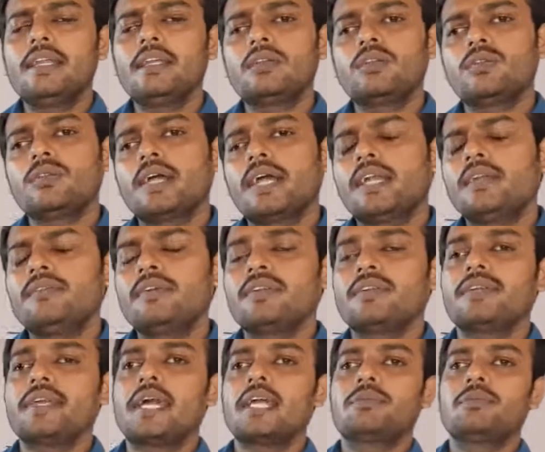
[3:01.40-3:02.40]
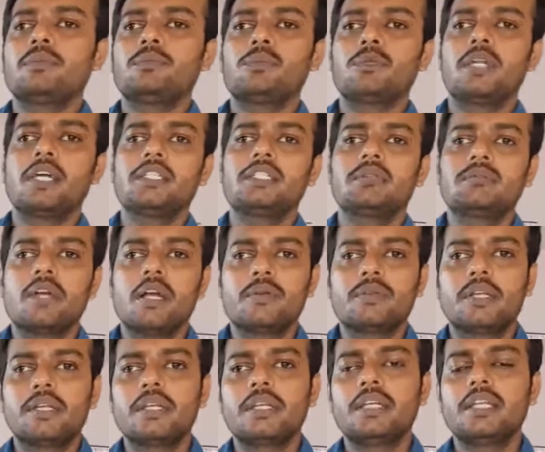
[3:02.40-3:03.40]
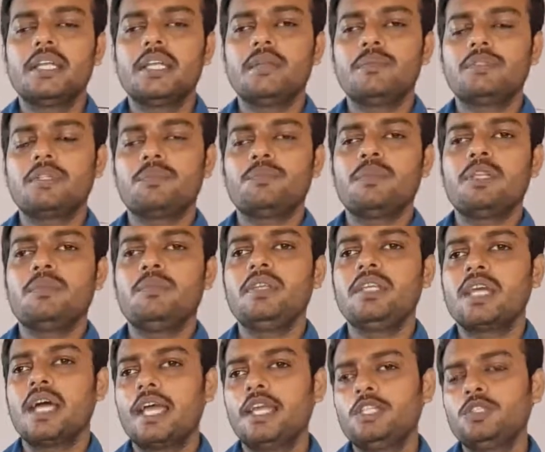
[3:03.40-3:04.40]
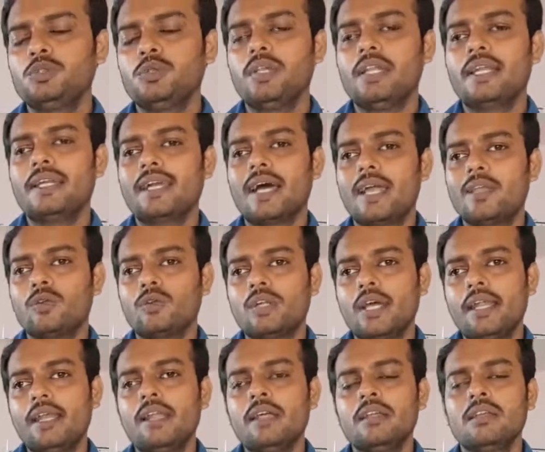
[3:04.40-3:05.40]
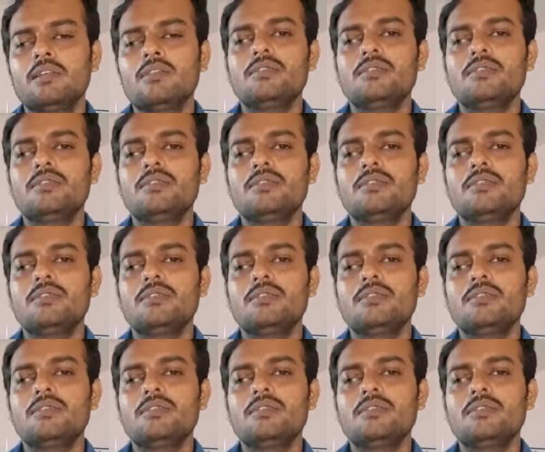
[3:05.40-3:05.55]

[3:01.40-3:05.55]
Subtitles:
chloride when react with potassium iodide, it gives a PbI2 lead iodide,